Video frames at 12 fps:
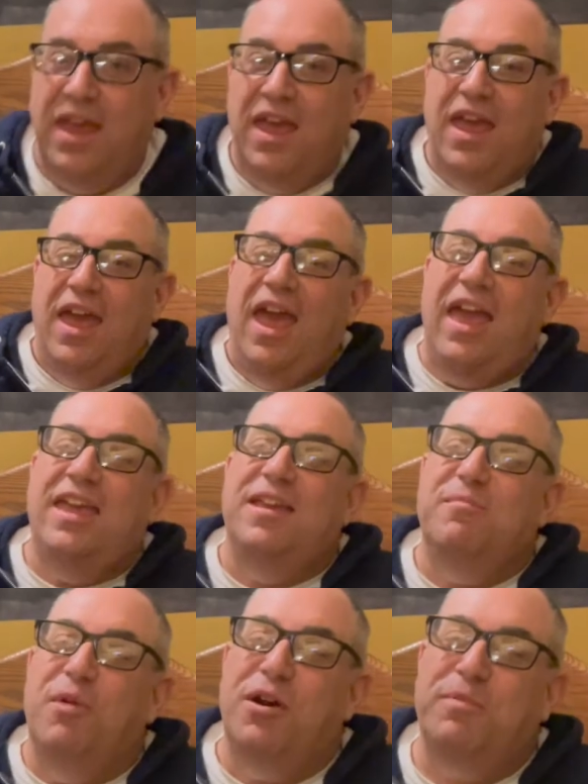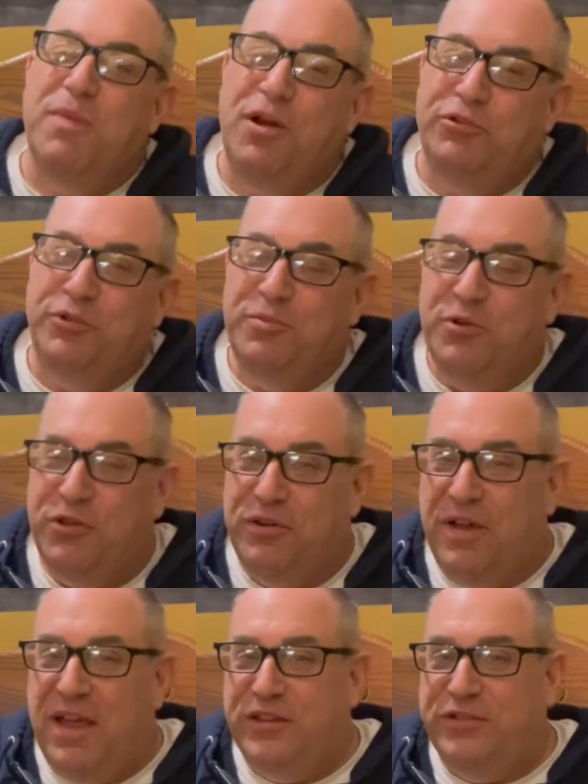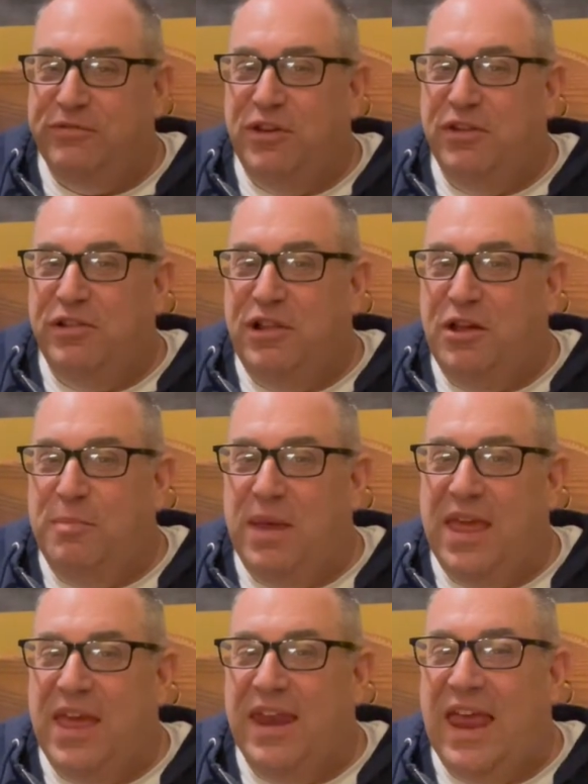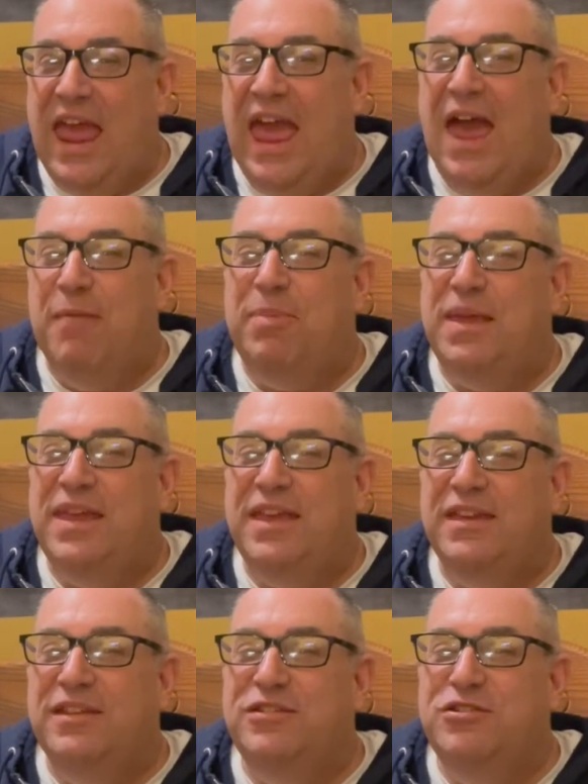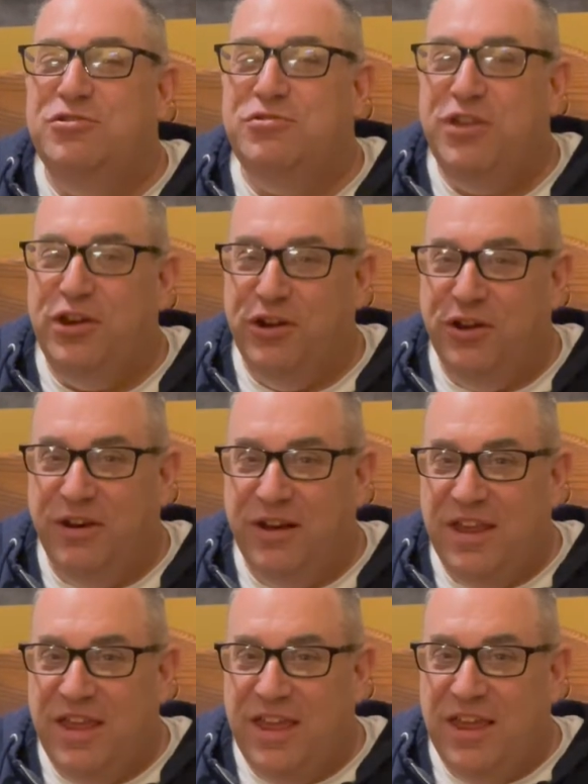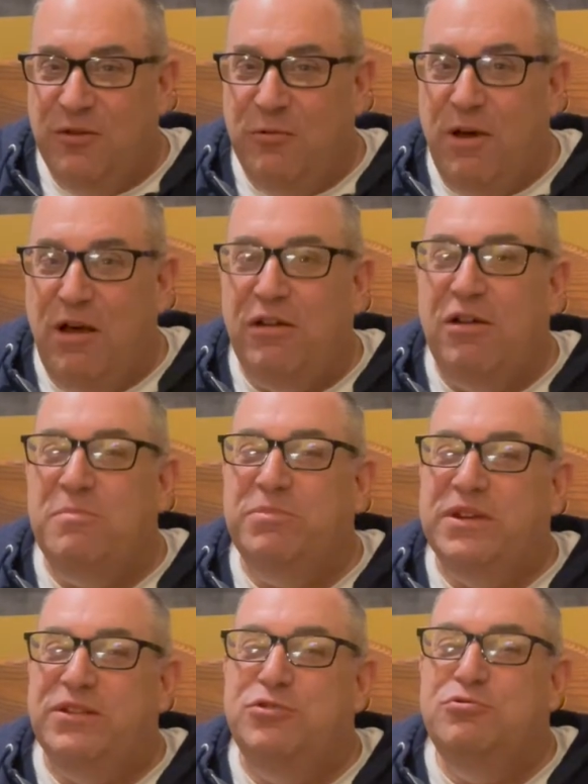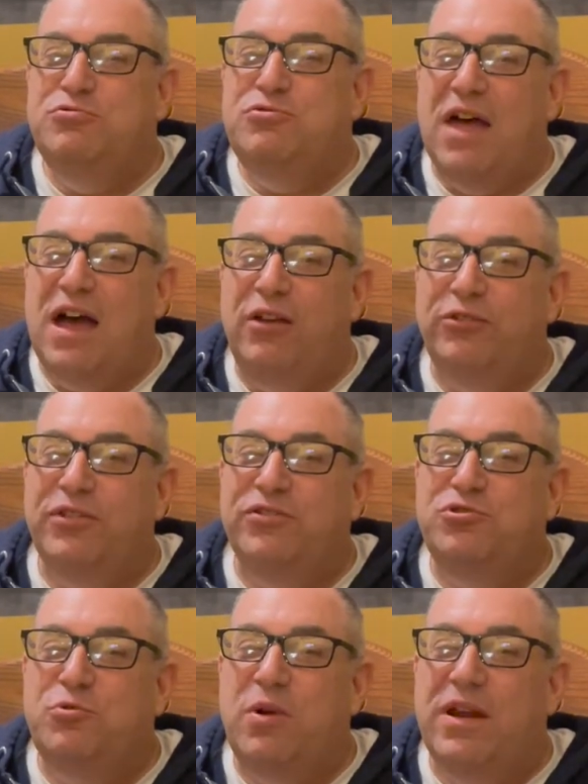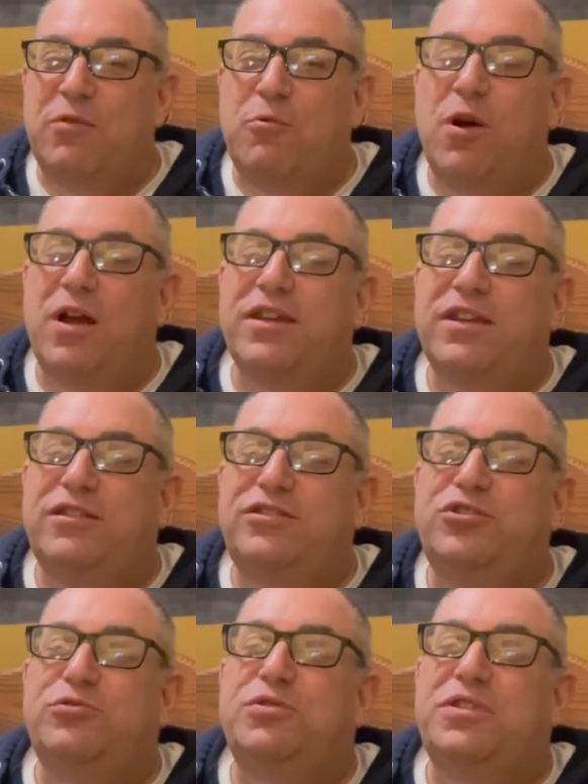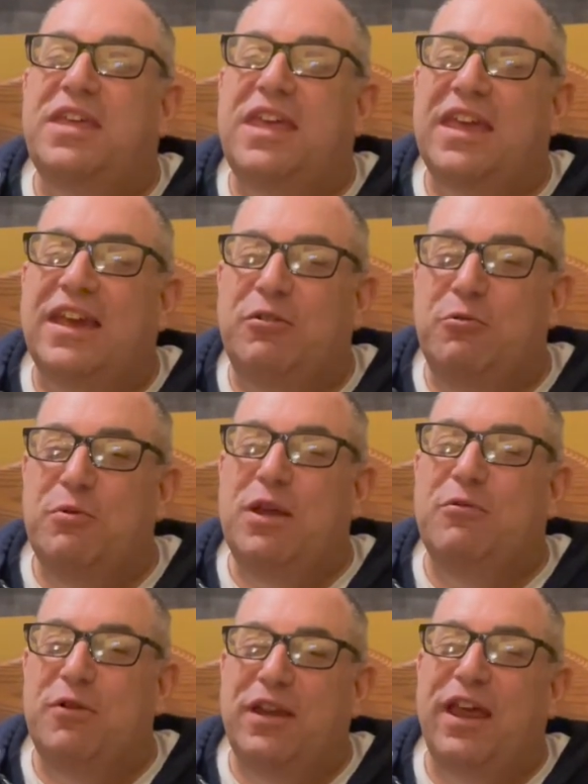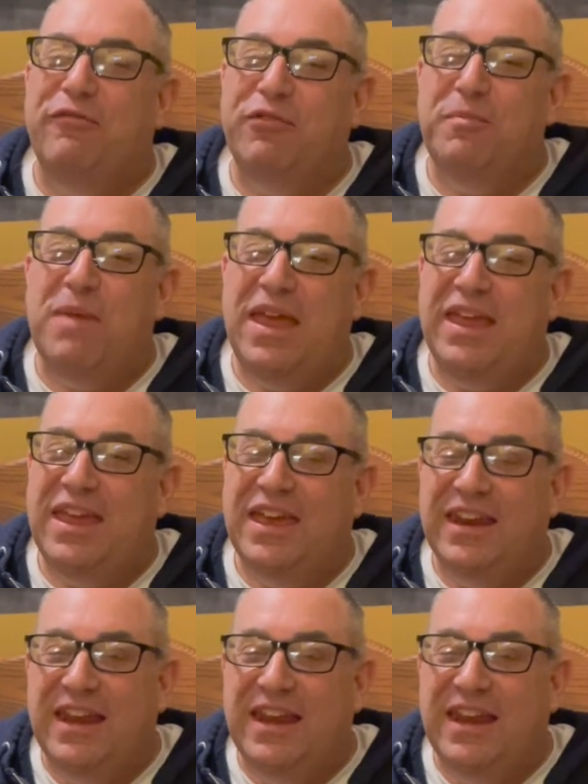Hey, Mark Meldrum, Northern Ohio Chevelle Club, and Happy New Year. Welcome to 2021. Did you think we would ever make it?